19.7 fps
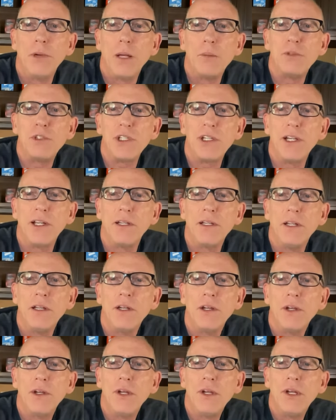seeing,
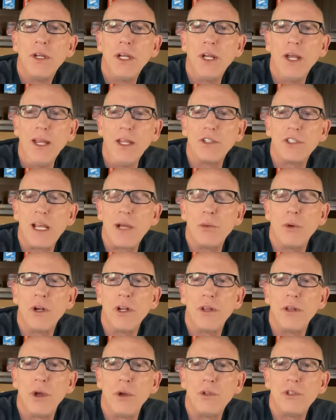is that one
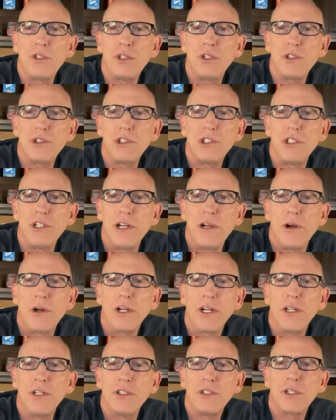of those just
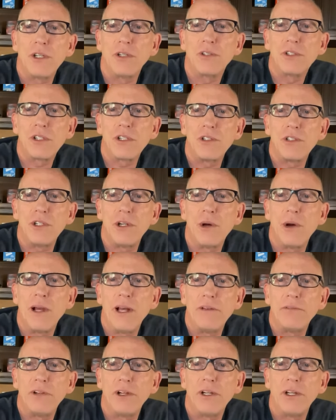generic insults because you don't
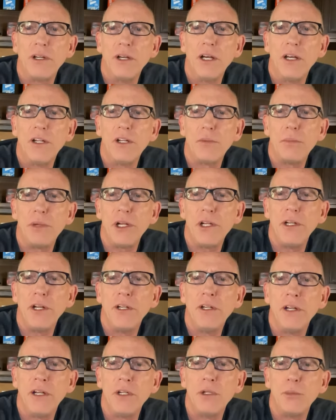have an
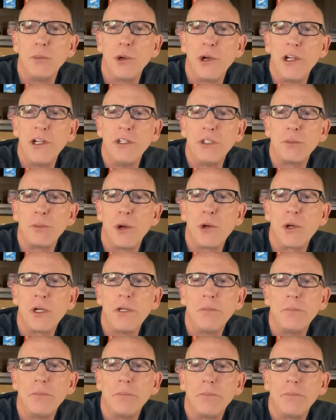opinion and your brain is broken?